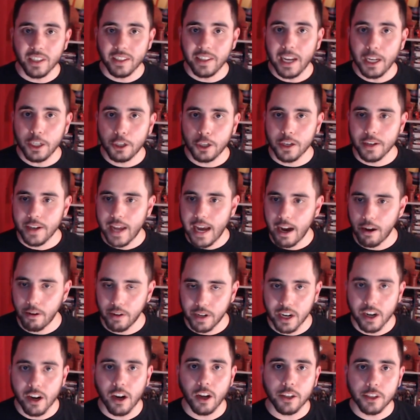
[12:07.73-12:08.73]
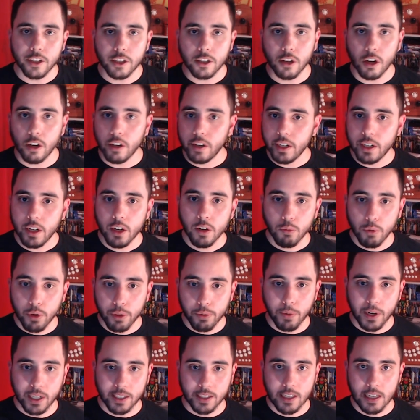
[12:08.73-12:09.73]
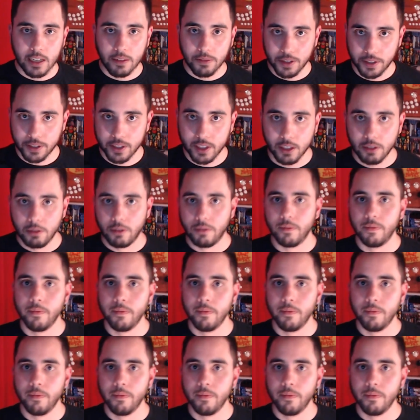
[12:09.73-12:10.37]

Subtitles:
a legend now, and it all started with Resident Evil 2.